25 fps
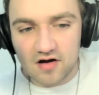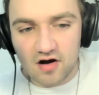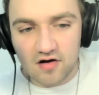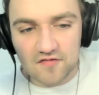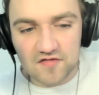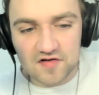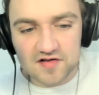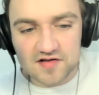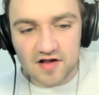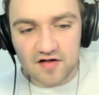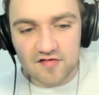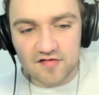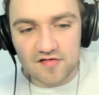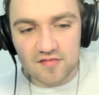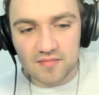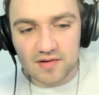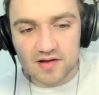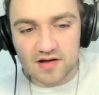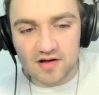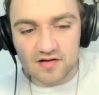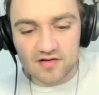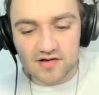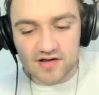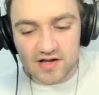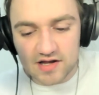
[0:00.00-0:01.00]
conversation
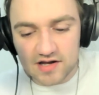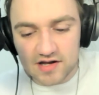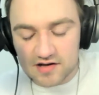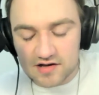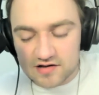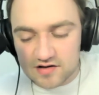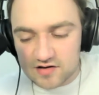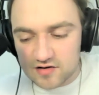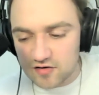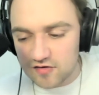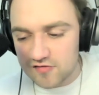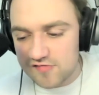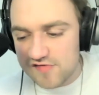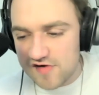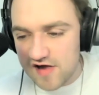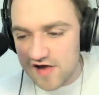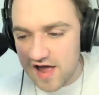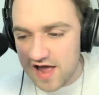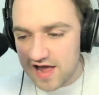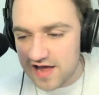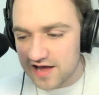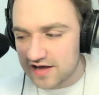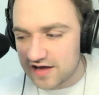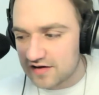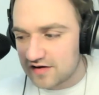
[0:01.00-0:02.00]
because it is such
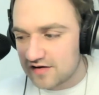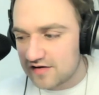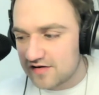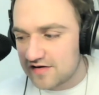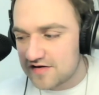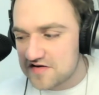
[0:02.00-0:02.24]
a